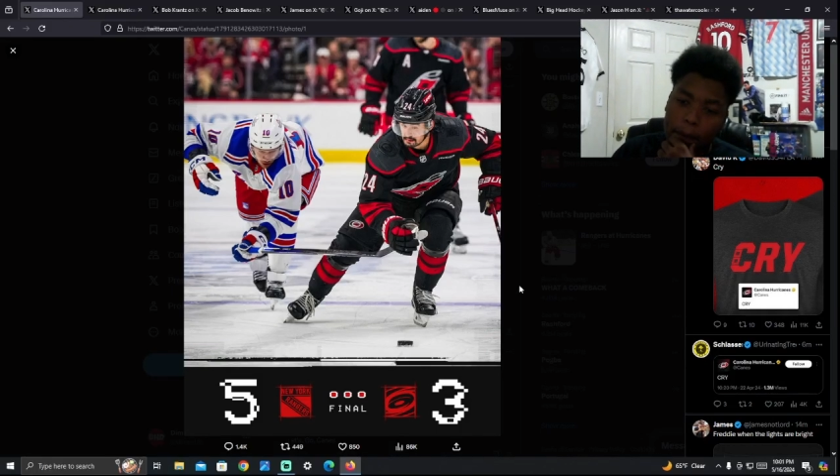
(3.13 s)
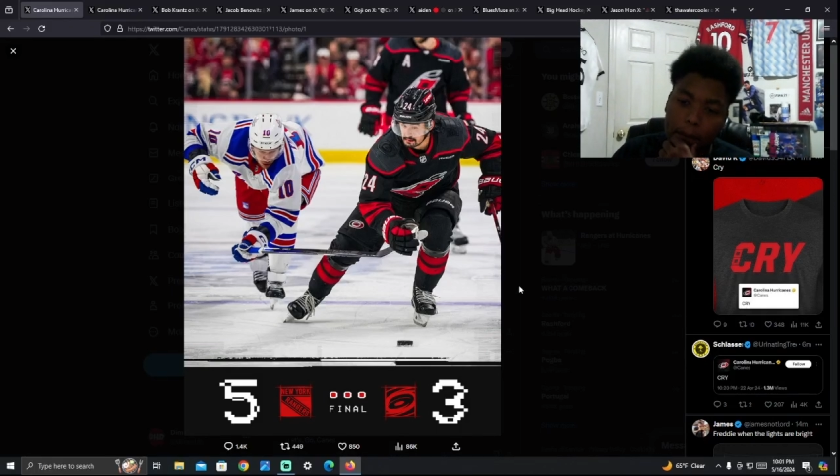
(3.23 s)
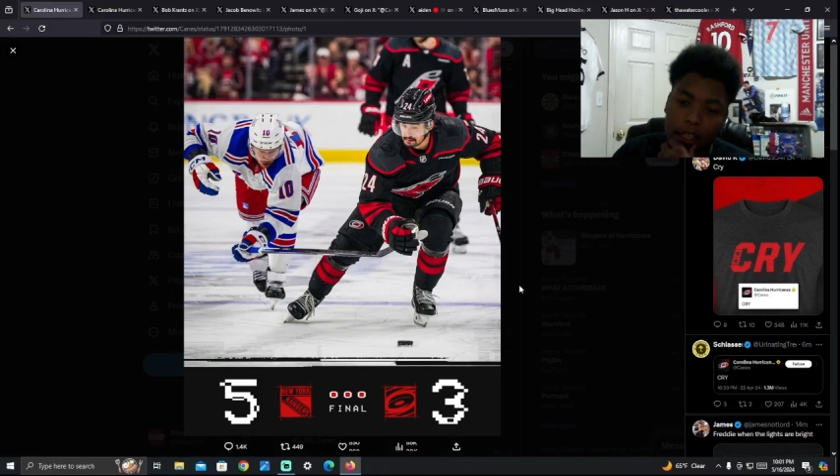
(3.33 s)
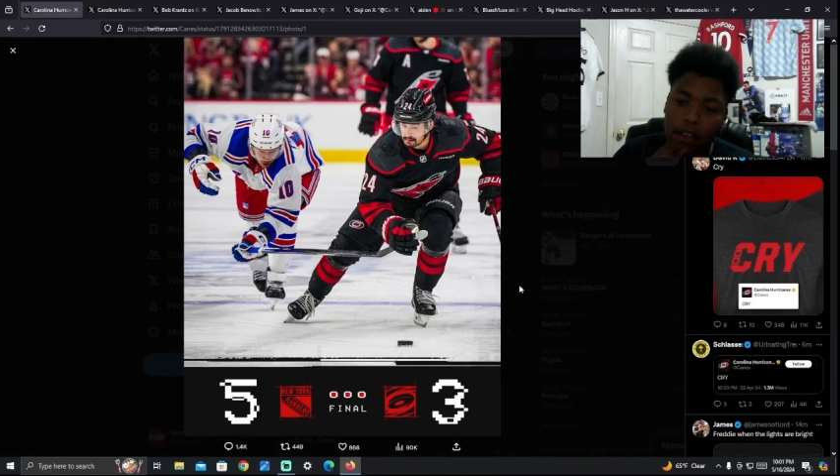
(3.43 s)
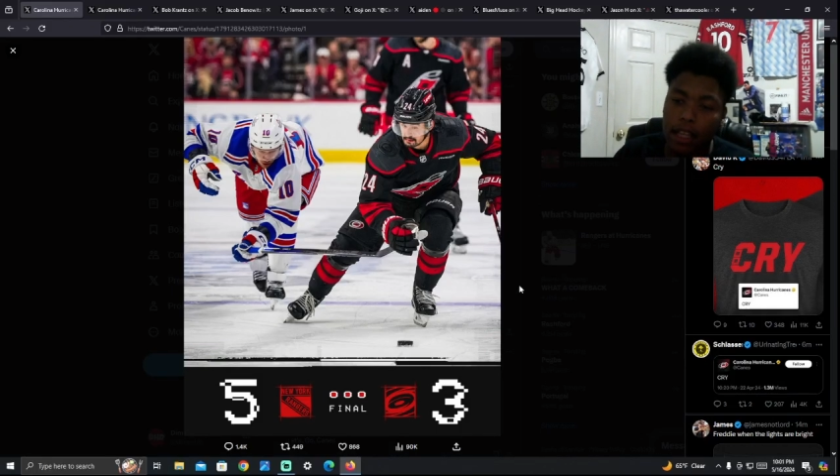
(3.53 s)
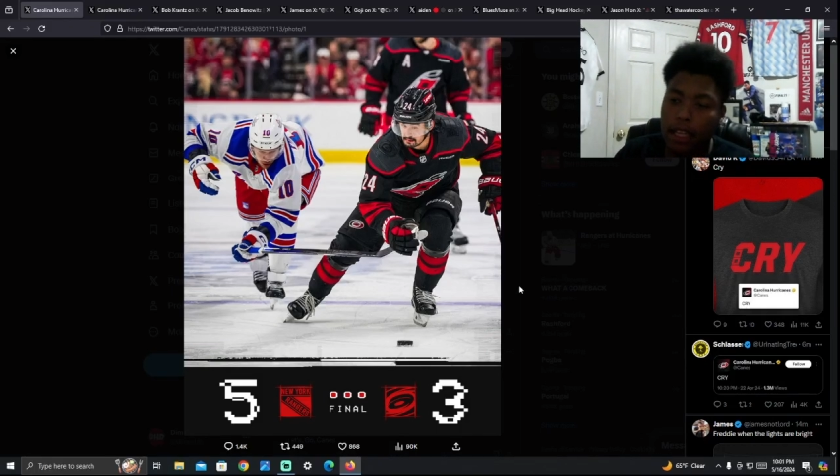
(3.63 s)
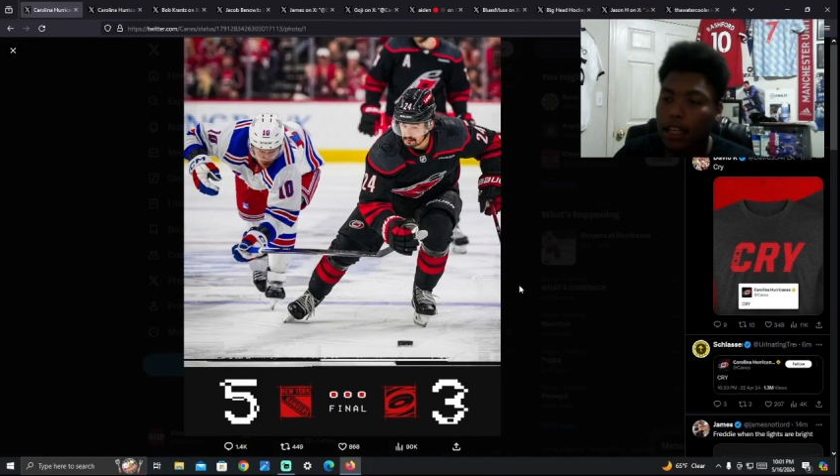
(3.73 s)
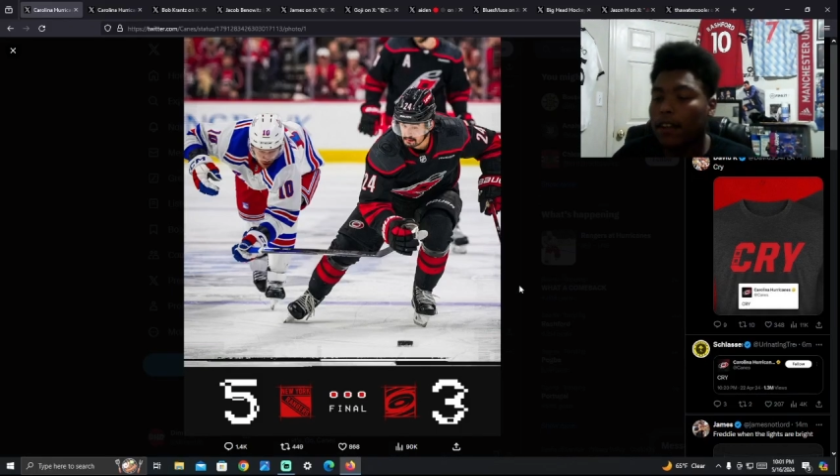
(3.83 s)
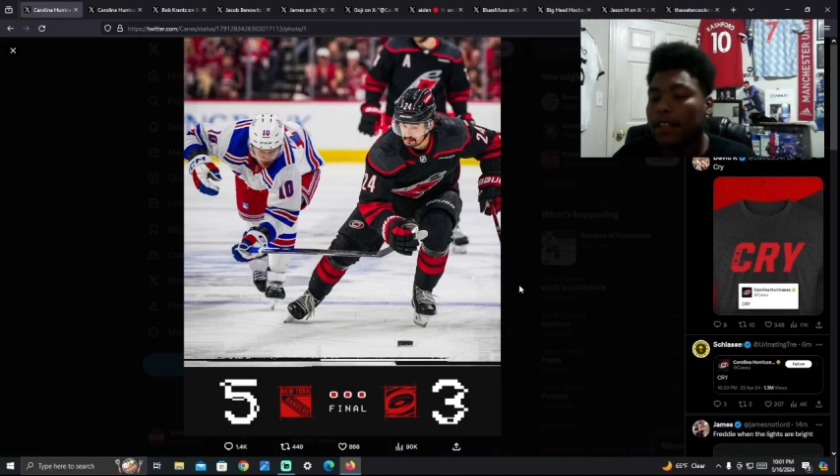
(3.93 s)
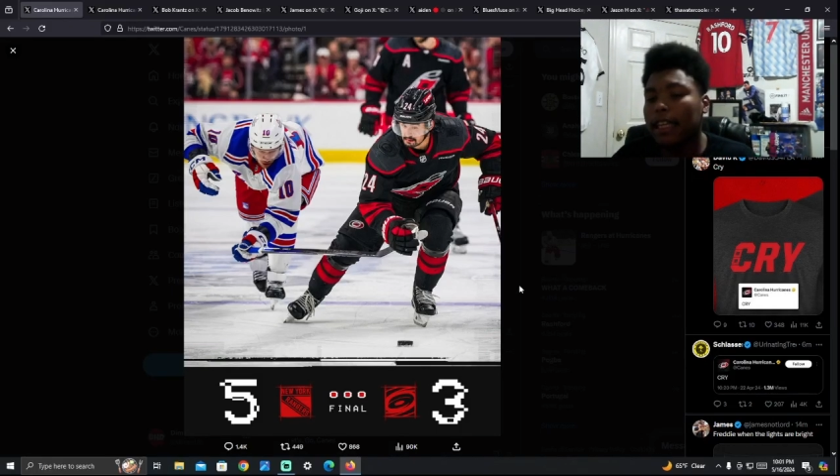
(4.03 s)
Carolina
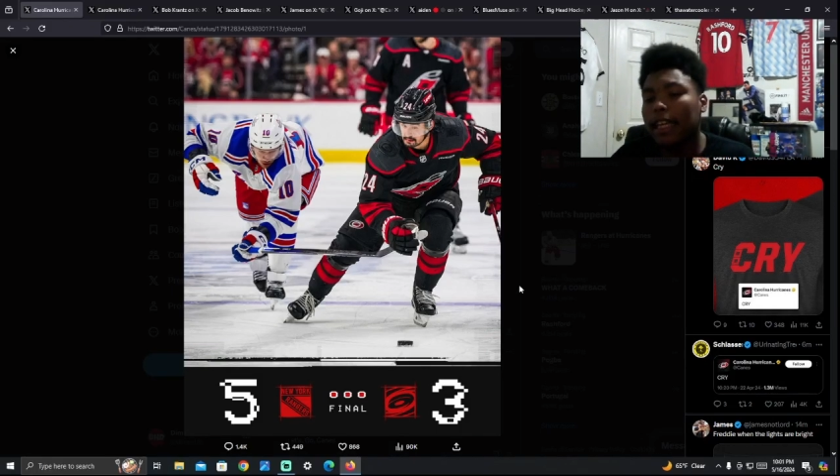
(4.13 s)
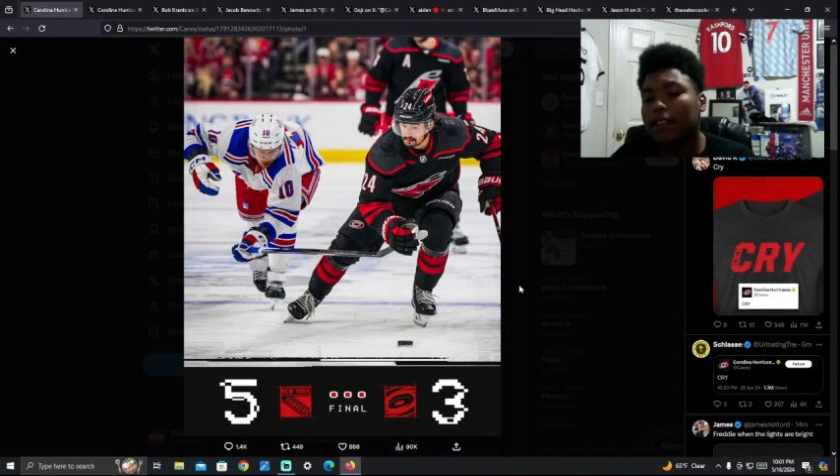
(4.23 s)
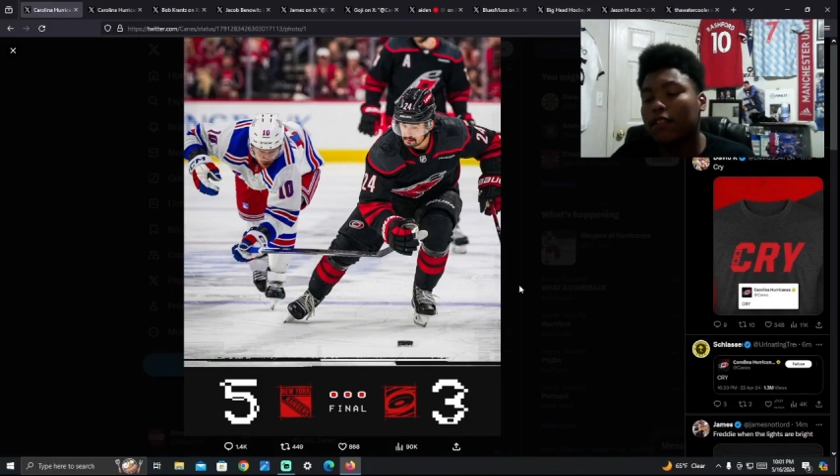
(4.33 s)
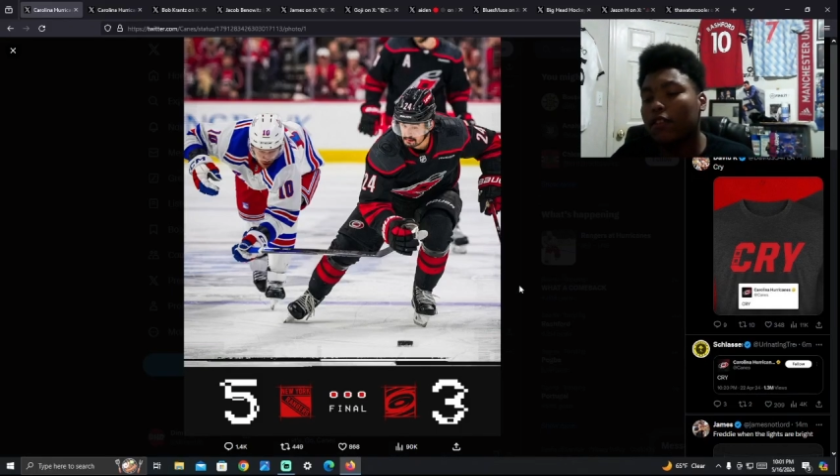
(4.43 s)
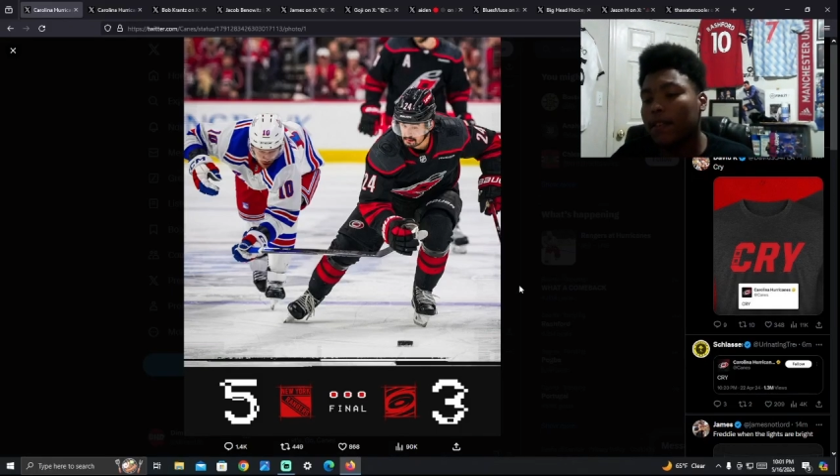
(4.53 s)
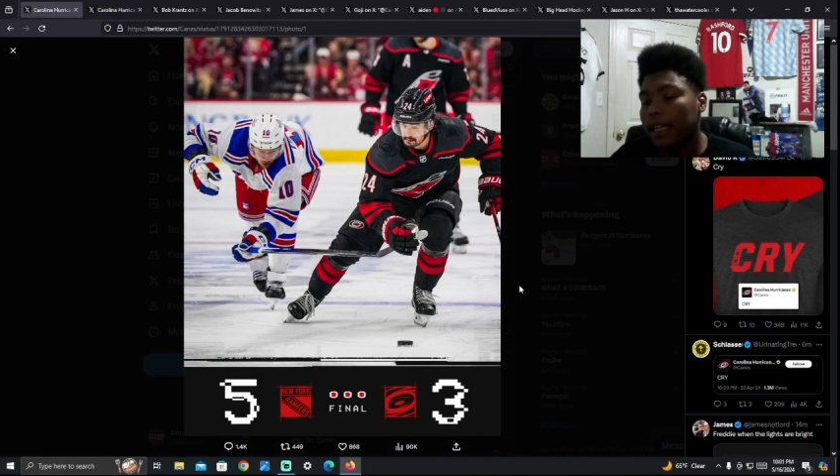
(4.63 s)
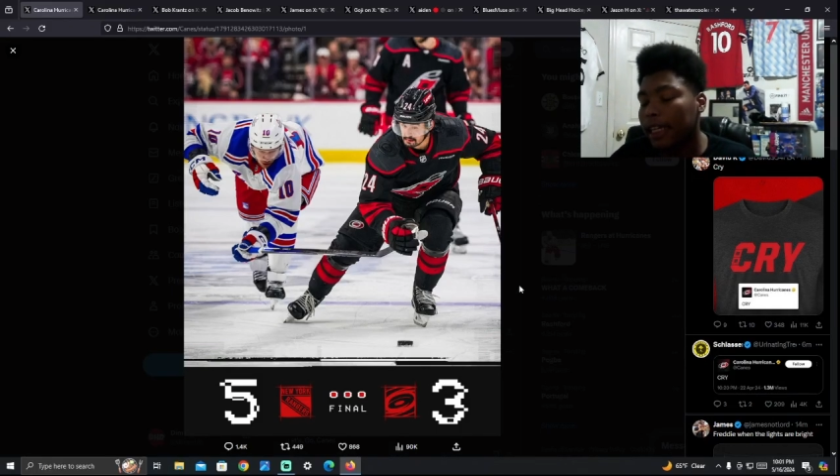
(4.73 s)
Hurricanes 3,